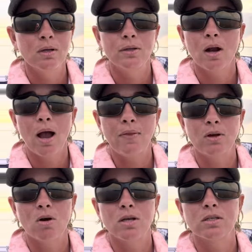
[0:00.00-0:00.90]
you know, other
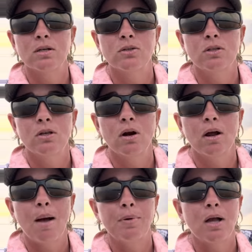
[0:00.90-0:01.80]
guys that are, you know,
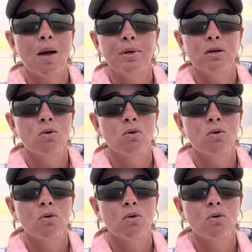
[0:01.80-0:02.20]
up and coming